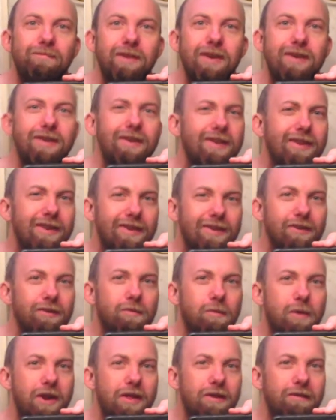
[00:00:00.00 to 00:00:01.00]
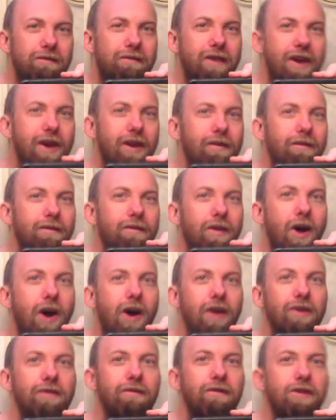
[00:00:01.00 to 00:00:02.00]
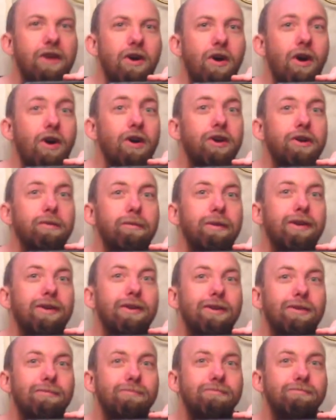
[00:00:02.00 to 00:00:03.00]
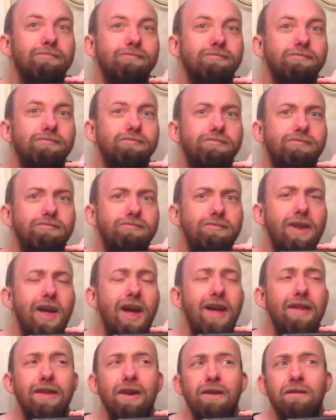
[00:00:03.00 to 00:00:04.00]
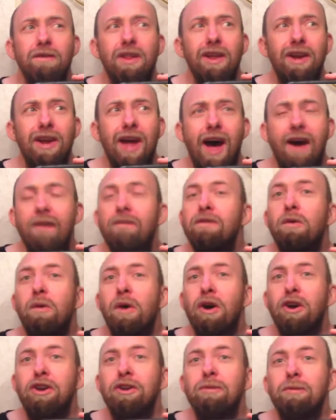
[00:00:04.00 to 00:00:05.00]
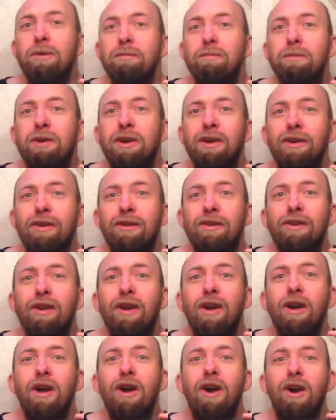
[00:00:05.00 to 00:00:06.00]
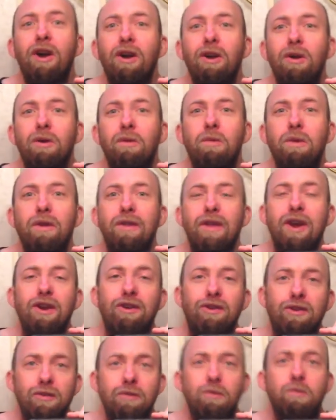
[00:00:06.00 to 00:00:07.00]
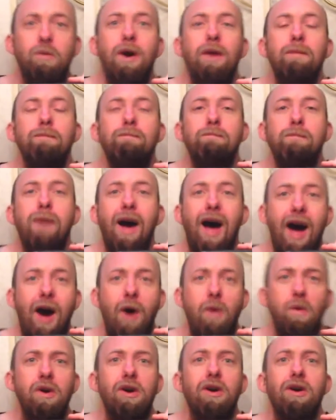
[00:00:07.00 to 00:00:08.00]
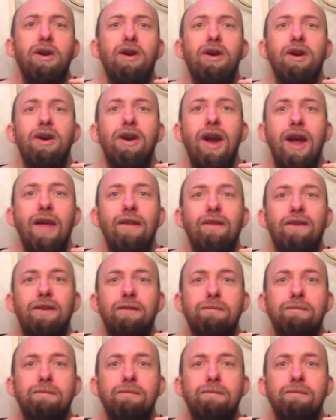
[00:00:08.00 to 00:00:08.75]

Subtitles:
This is one of the fatal flaws of their argument. And they really have no argument, because when they do want power and